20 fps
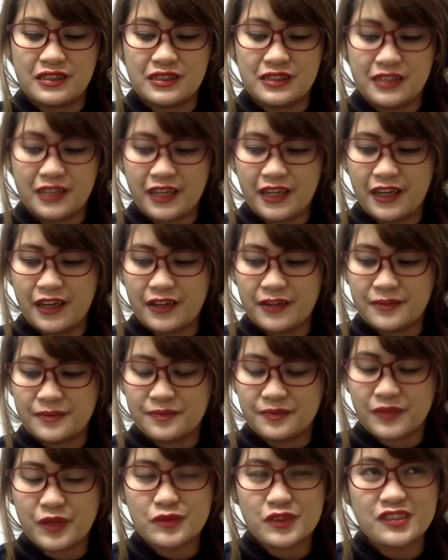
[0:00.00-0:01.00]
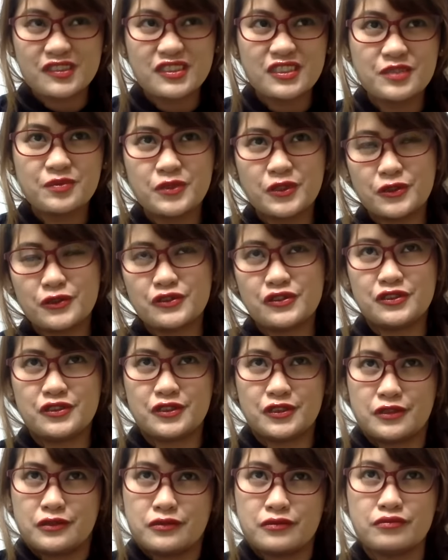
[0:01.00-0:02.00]
Yeah, I'm just gonna post,
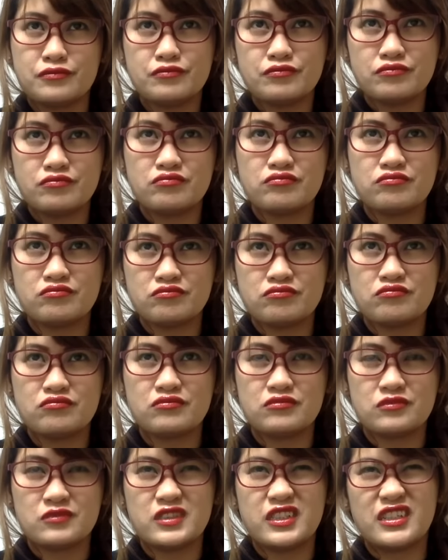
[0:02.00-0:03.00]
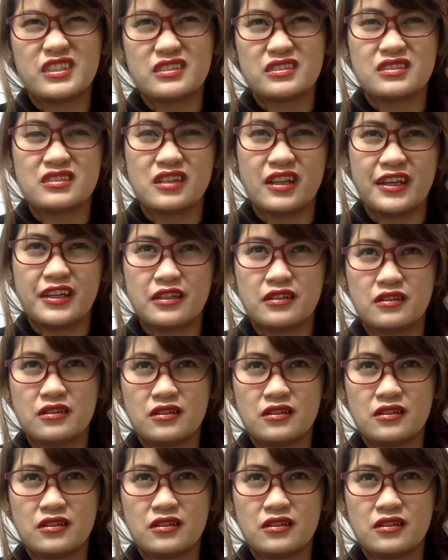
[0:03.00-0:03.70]
things like